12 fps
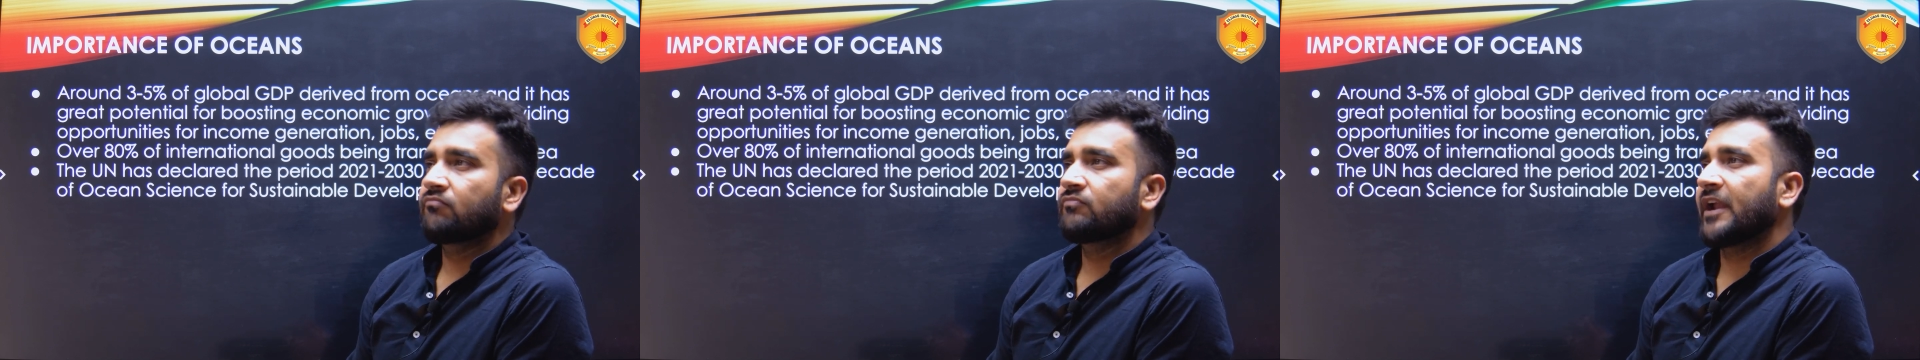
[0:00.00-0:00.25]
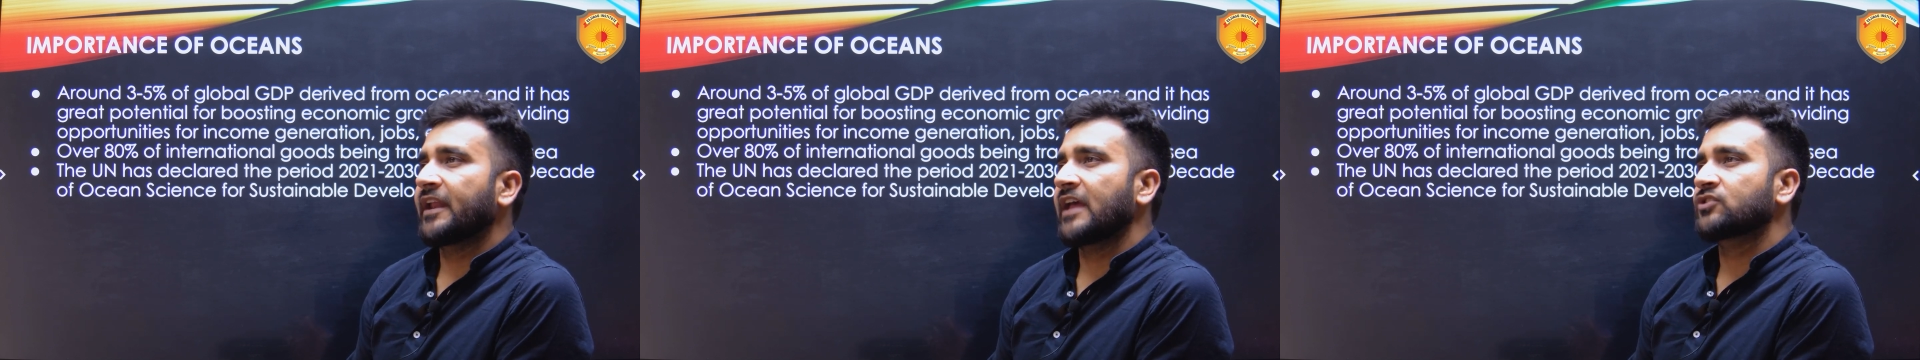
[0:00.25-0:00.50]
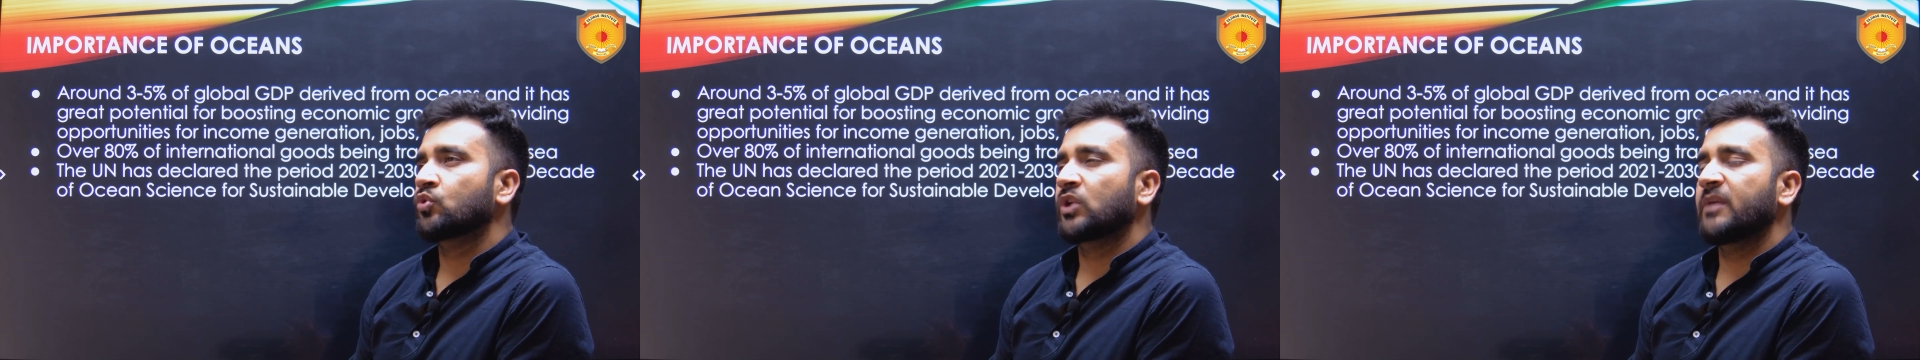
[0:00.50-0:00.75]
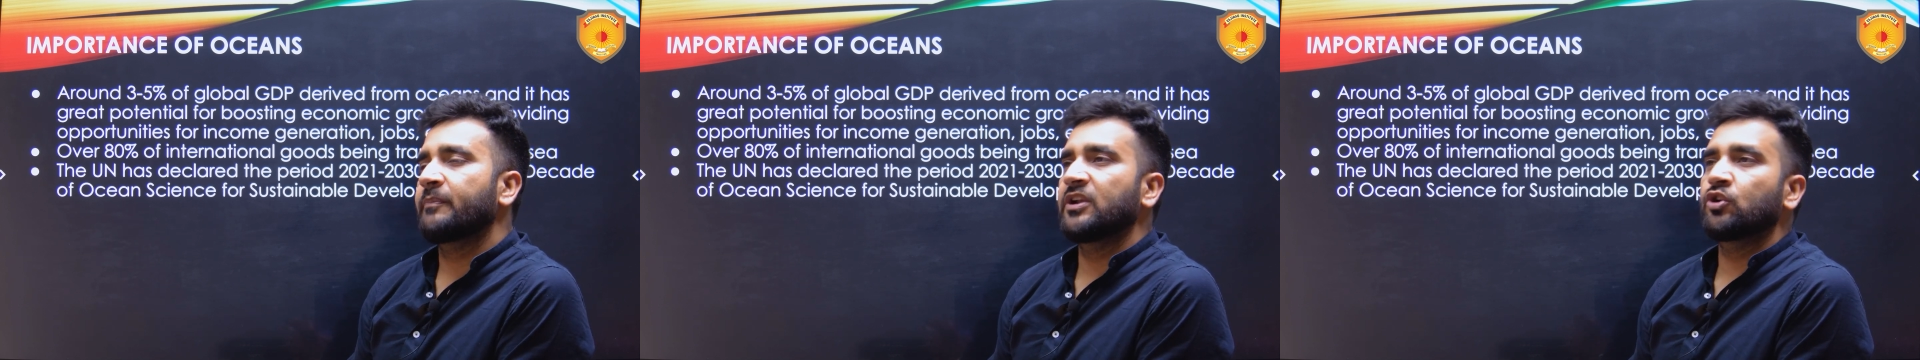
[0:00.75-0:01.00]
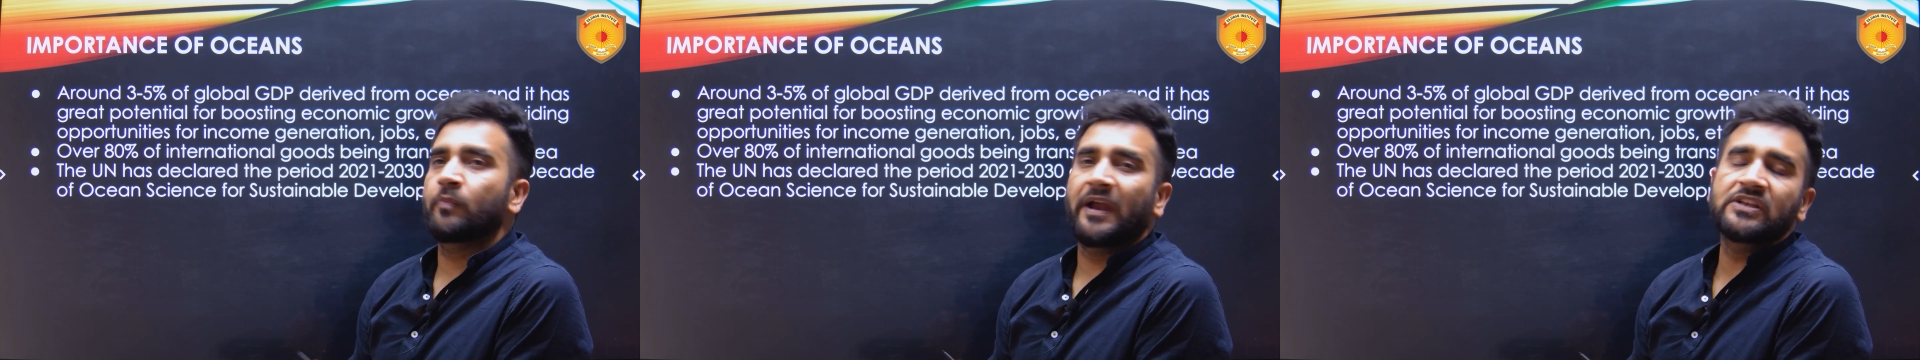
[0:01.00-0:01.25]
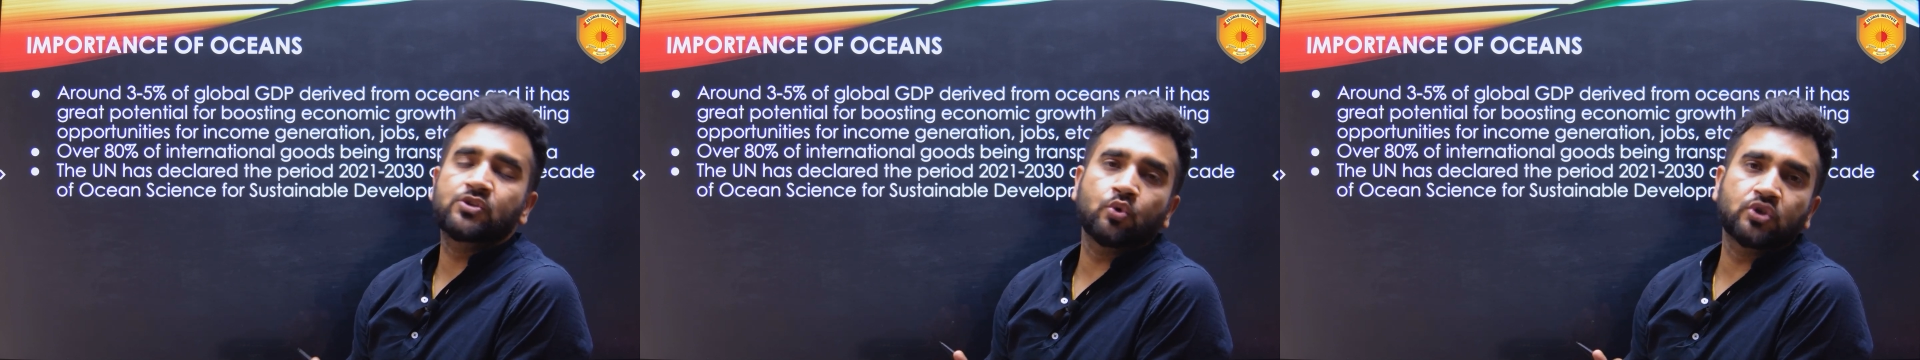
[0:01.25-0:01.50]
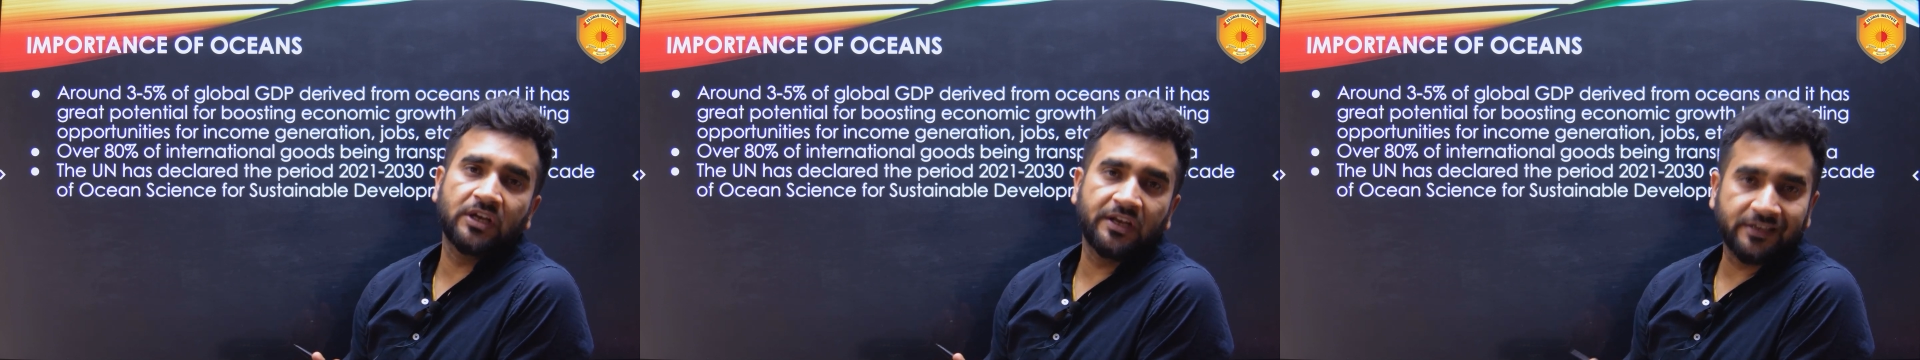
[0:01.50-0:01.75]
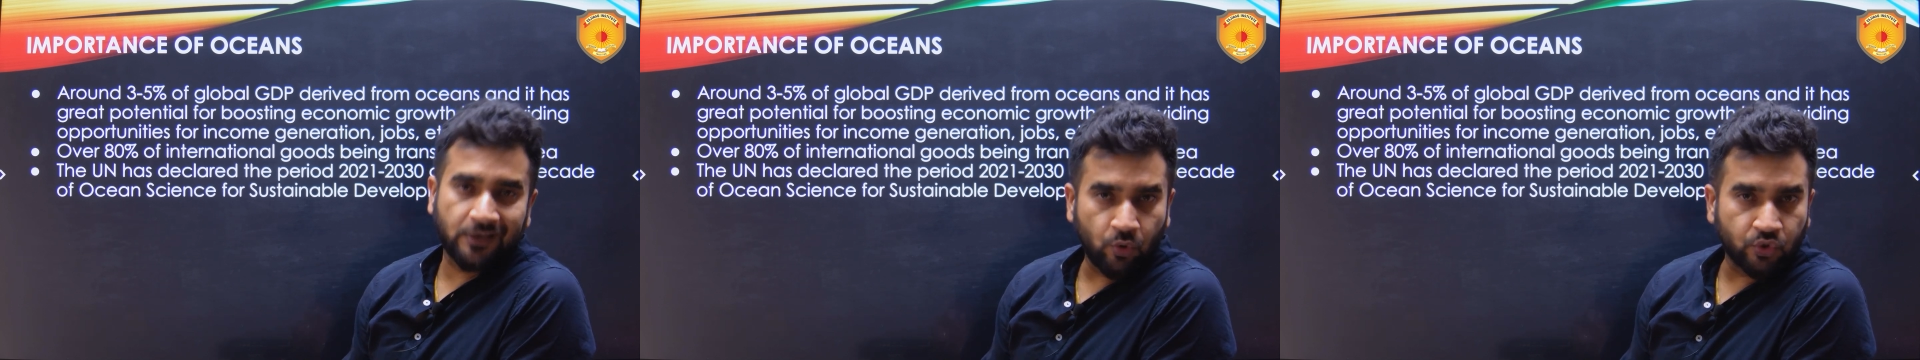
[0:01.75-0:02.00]
that has to keep into mind social
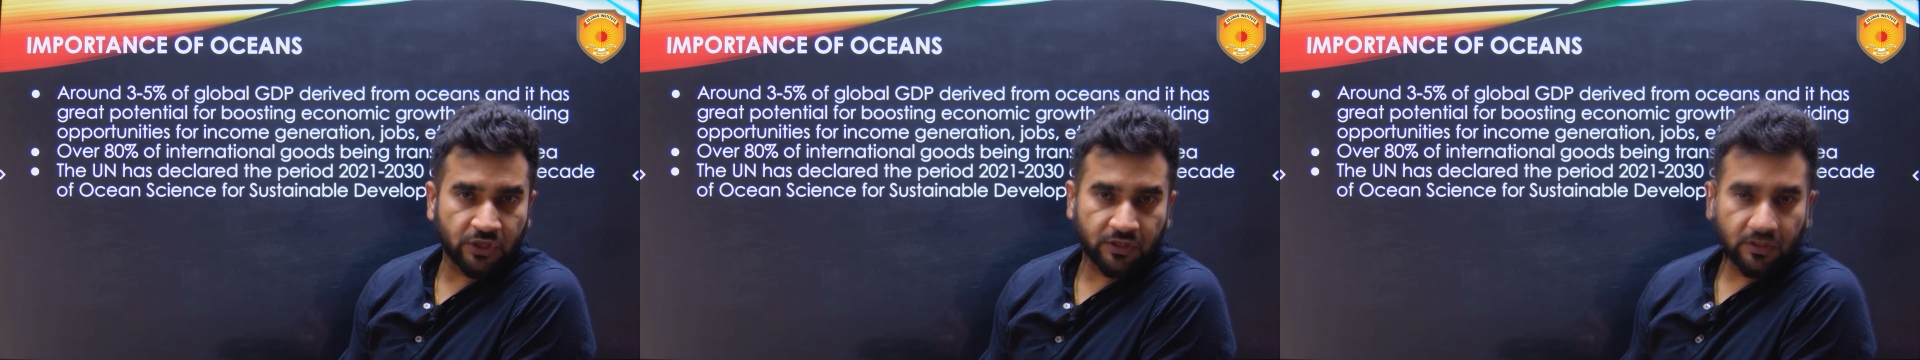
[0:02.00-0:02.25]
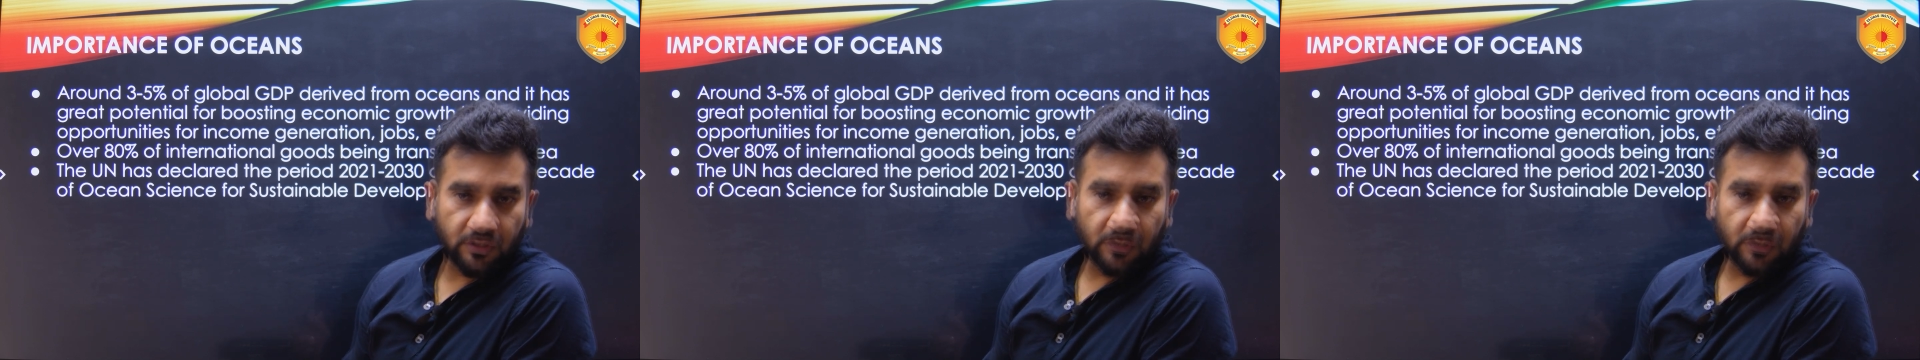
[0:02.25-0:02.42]
inclusion.